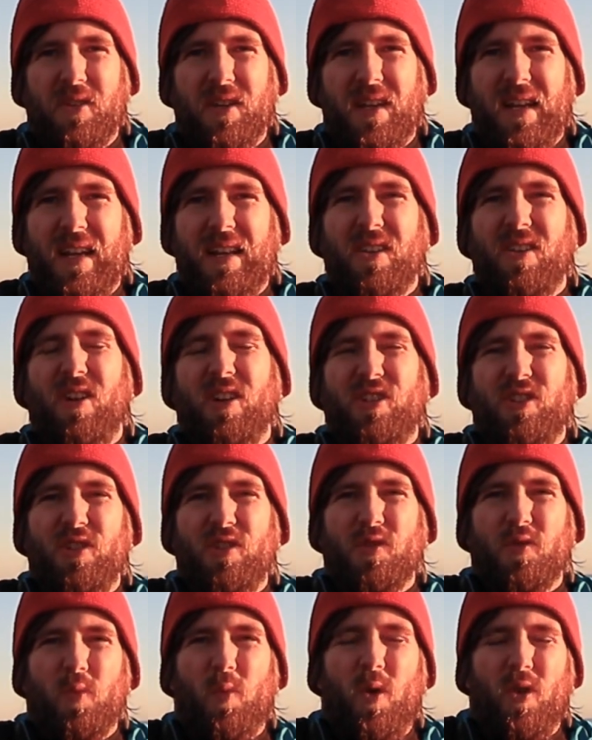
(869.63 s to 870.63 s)
So you kind of got to
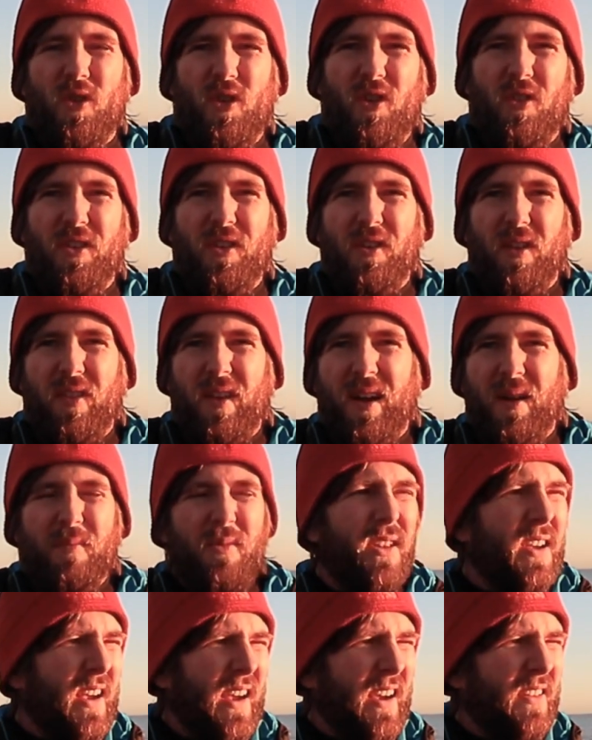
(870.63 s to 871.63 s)
choose one or the other. I'm
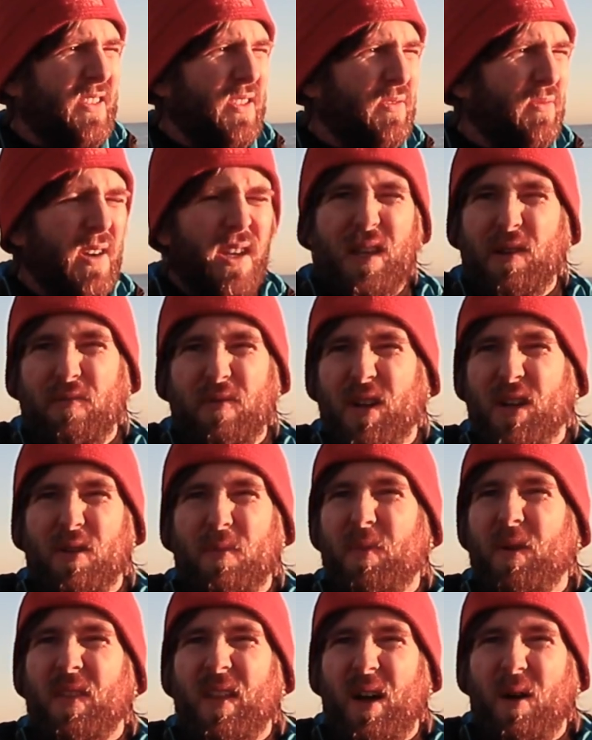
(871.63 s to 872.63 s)
going to have to really read
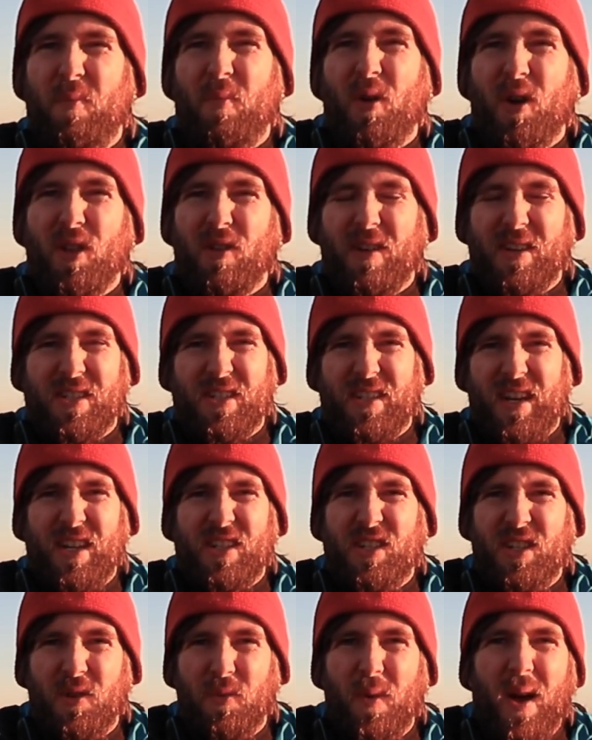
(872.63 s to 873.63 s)
up on how polarizers
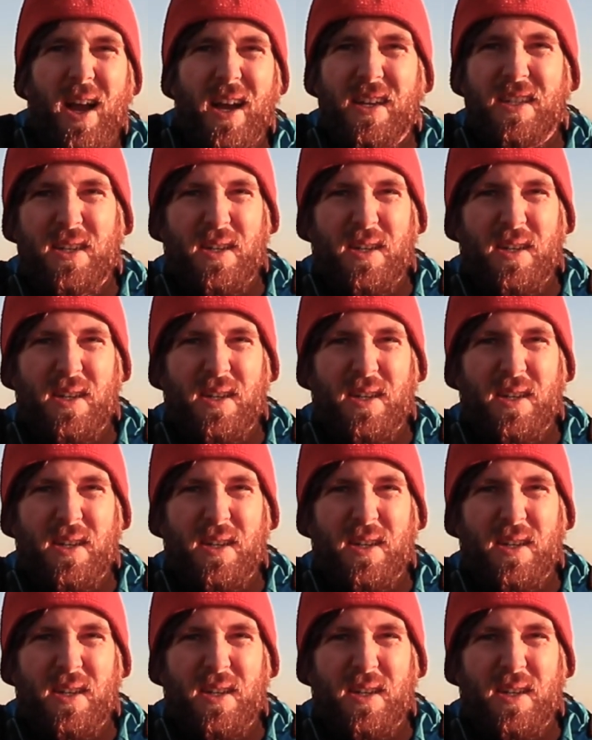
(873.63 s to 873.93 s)
actually work,